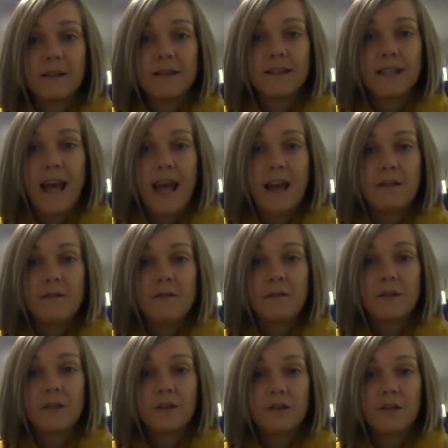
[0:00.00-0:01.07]
10,
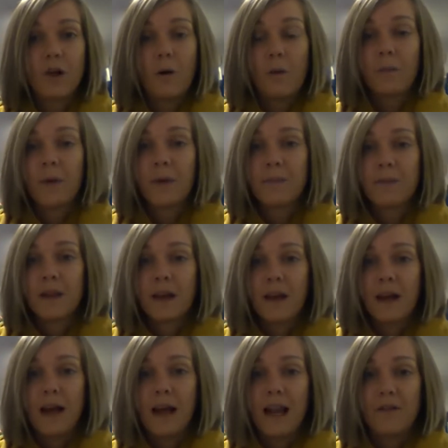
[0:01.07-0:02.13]
stop,
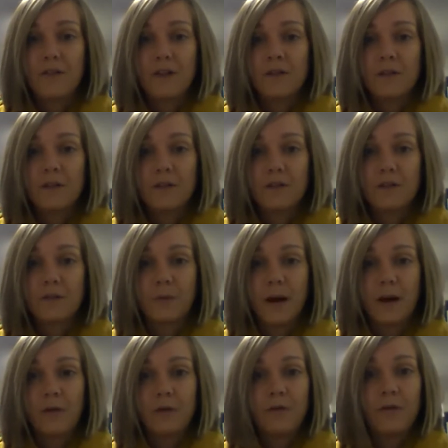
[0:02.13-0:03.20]
11,
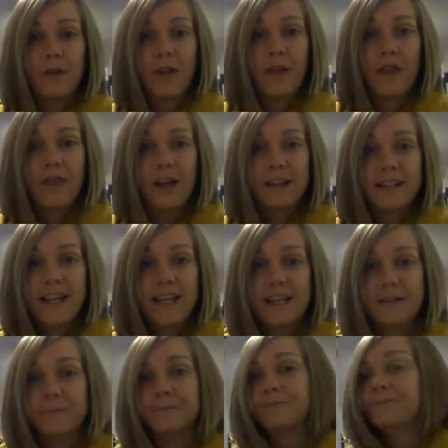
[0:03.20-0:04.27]
12,
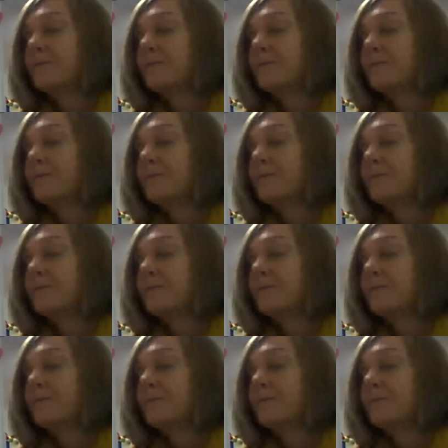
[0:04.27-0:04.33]
13.